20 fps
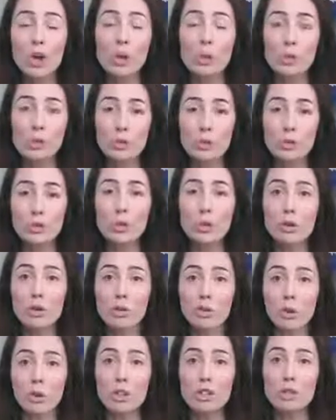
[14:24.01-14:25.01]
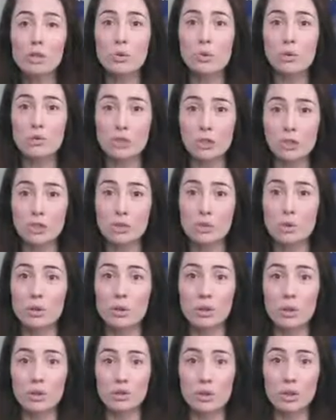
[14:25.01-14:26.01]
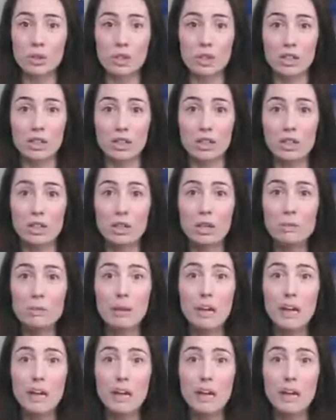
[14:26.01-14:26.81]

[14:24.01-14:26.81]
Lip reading: when you agree to a mentor relationship,